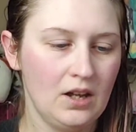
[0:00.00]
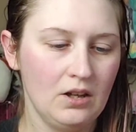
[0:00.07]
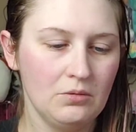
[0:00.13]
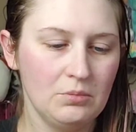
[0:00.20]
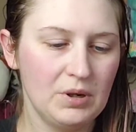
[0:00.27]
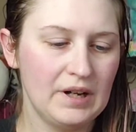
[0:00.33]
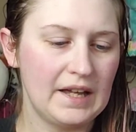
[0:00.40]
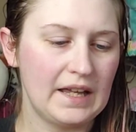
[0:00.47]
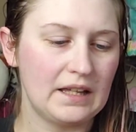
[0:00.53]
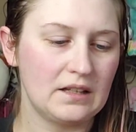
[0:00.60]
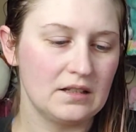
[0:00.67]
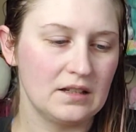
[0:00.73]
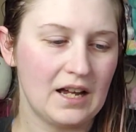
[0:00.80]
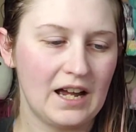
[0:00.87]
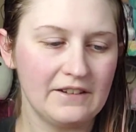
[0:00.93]
But
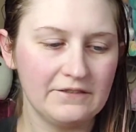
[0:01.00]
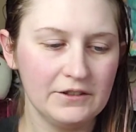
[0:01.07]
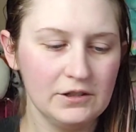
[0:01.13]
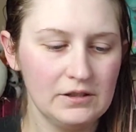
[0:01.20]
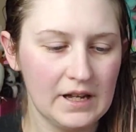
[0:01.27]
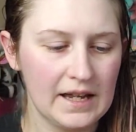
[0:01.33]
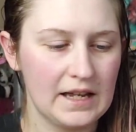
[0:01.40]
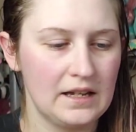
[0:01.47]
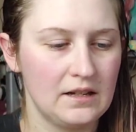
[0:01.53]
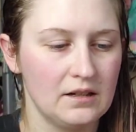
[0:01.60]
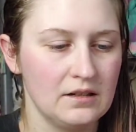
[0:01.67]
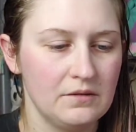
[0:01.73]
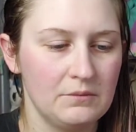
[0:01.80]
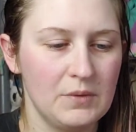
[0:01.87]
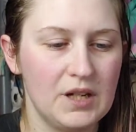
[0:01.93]
I feel like
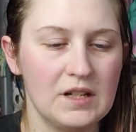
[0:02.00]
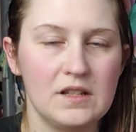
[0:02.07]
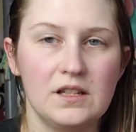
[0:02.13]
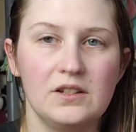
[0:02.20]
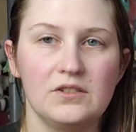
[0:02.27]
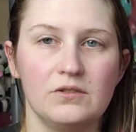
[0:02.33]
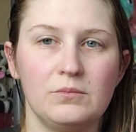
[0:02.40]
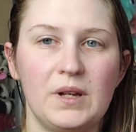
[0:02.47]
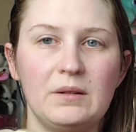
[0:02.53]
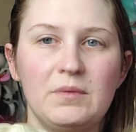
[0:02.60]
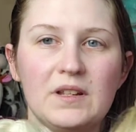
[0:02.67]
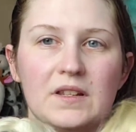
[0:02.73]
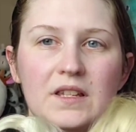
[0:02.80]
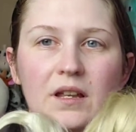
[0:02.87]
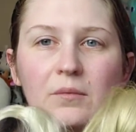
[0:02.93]
because these are made by
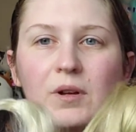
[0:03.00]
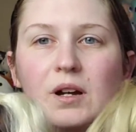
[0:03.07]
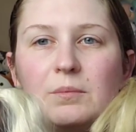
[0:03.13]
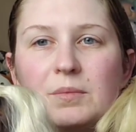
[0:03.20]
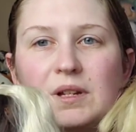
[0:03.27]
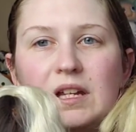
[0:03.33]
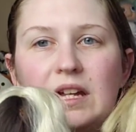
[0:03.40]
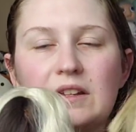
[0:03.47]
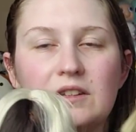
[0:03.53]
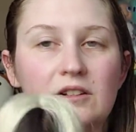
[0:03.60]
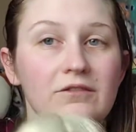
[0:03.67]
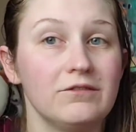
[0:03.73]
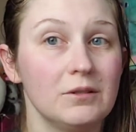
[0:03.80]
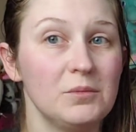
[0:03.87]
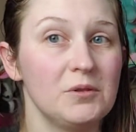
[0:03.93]
the same company and they're
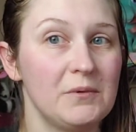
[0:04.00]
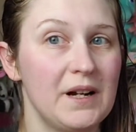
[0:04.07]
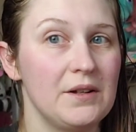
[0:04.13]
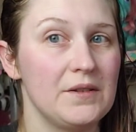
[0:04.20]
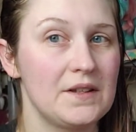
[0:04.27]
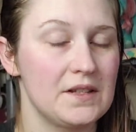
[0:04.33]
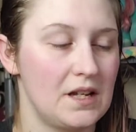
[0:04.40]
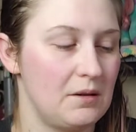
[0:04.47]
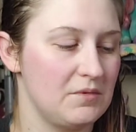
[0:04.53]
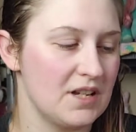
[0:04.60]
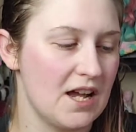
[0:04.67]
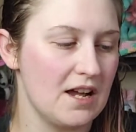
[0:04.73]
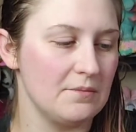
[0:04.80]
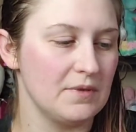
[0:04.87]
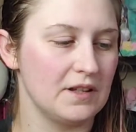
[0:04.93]
from around the same
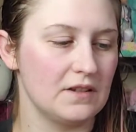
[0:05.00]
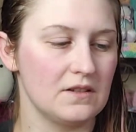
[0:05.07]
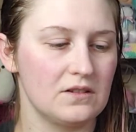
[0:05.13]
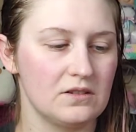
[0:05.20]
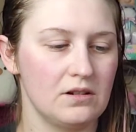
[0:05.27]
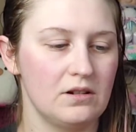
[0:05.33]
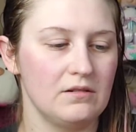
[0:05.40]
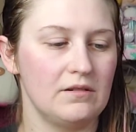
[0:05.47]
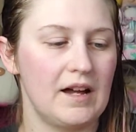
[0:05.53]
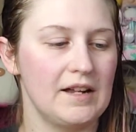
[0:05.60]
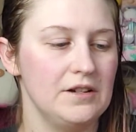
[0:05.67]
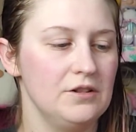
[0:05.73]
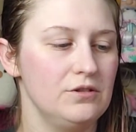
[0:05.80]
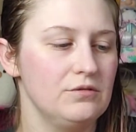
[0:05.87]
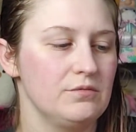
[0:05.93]
time, like this doll I
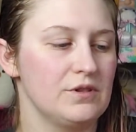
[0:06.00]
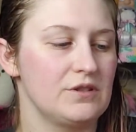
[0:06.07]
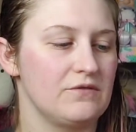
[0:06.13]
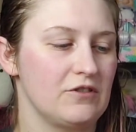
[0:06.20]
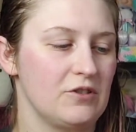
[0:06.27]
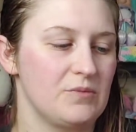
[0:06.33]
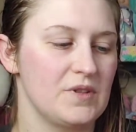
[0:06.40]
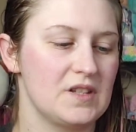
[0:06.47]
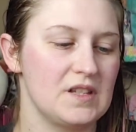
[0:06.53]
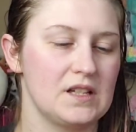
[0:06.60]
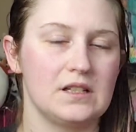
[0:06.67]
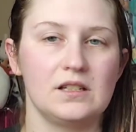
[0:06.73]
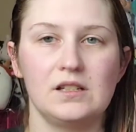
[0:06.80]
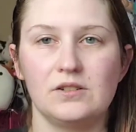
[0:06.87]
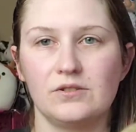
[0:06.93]
knew was from the
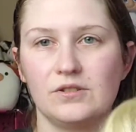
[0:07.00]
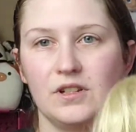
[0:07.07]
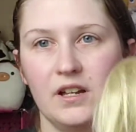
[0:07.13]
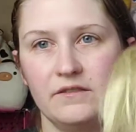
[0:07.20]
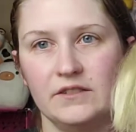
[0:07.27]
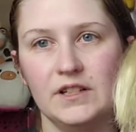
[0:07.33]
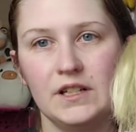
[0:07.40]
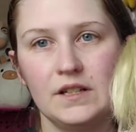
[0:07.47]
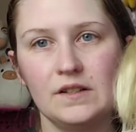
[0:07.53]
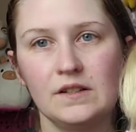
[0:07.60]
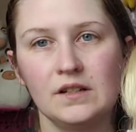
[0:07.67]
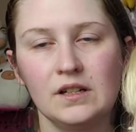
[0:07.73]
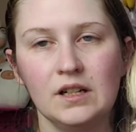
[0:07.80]
60s or 70s,